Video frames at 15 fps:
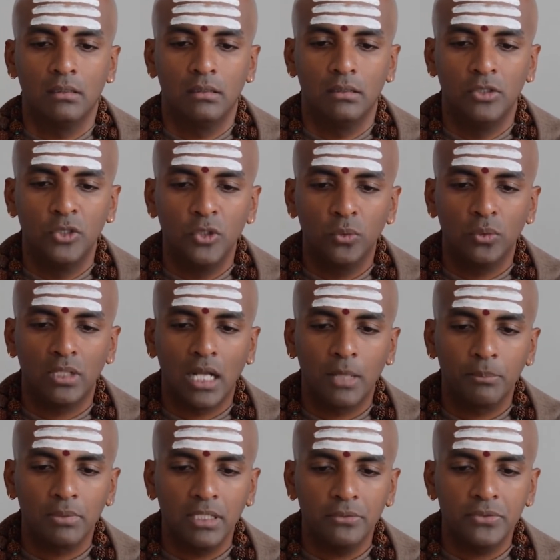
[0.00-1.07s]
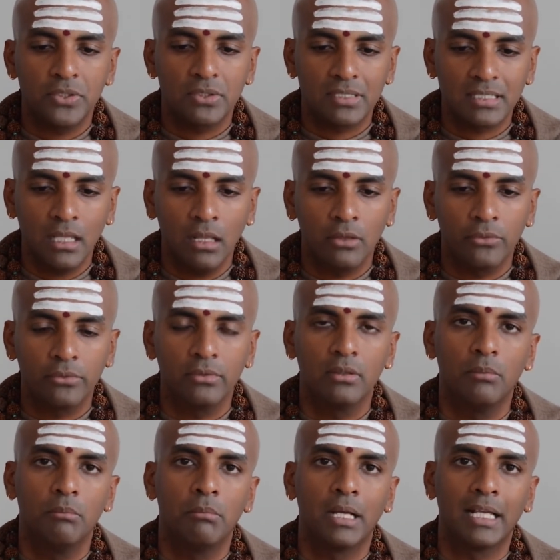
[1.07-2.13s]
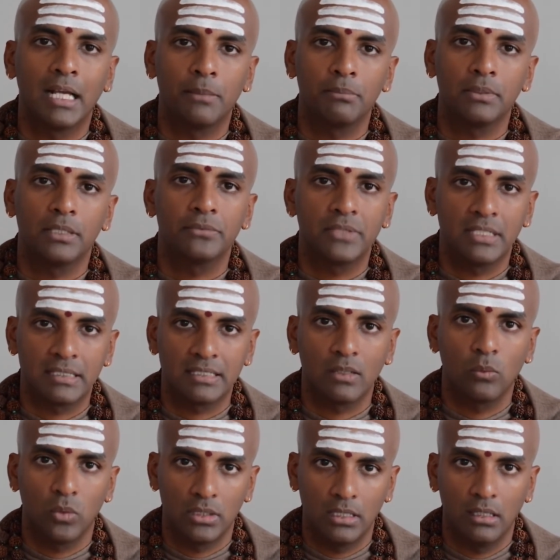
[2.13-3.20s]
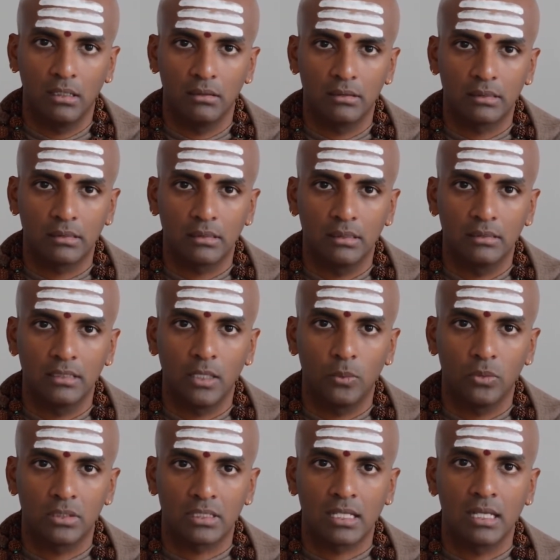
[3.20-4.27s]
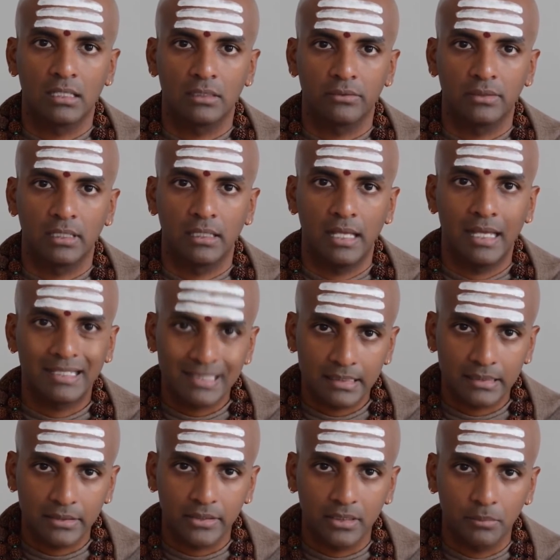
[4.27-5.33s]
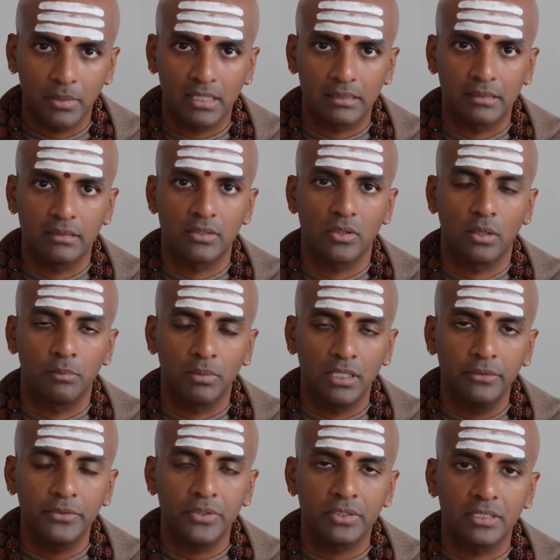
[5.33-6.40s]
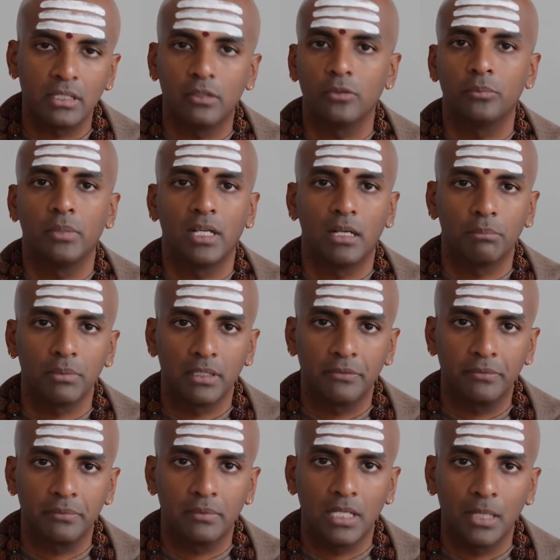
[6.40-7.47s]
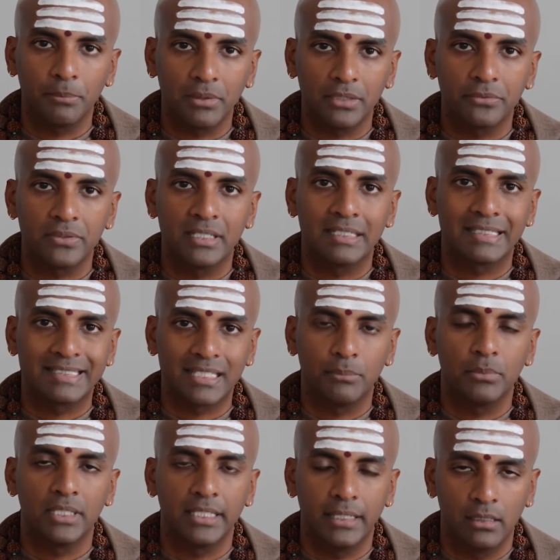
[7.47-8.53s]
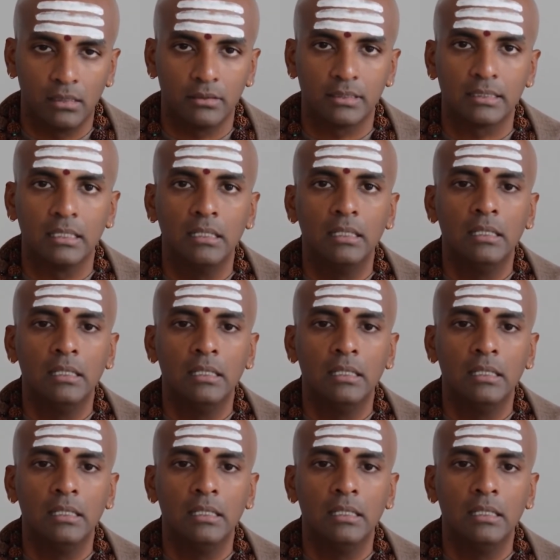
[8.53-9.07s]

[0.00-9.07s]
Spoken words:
you would uplift yourself by uplifting someone else. And that was kind of the essence of the message. You uplift yourself by uplifting somebody else.